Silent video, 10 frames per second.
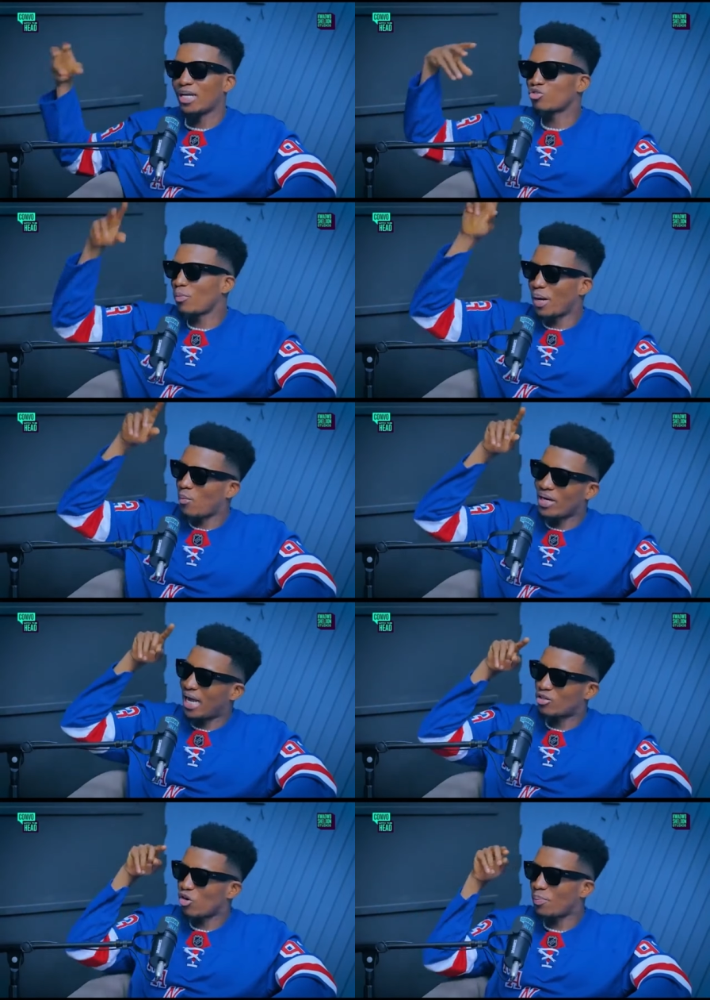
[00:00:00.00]
Me, I chop and when
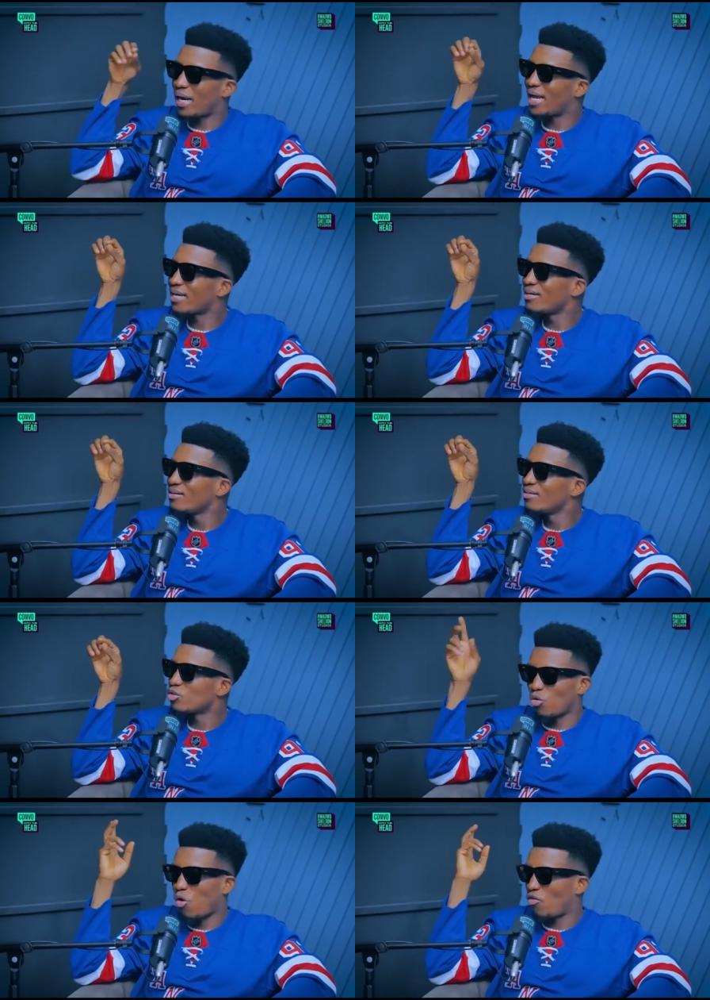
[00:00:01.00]
I chop like okay.
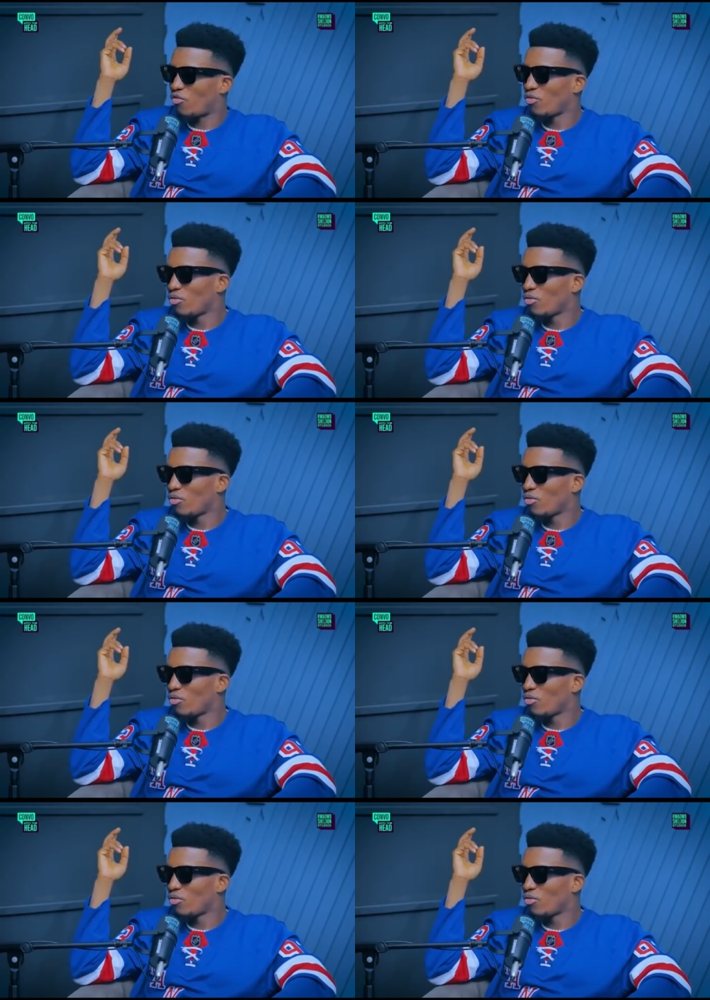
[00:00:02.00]
twelve.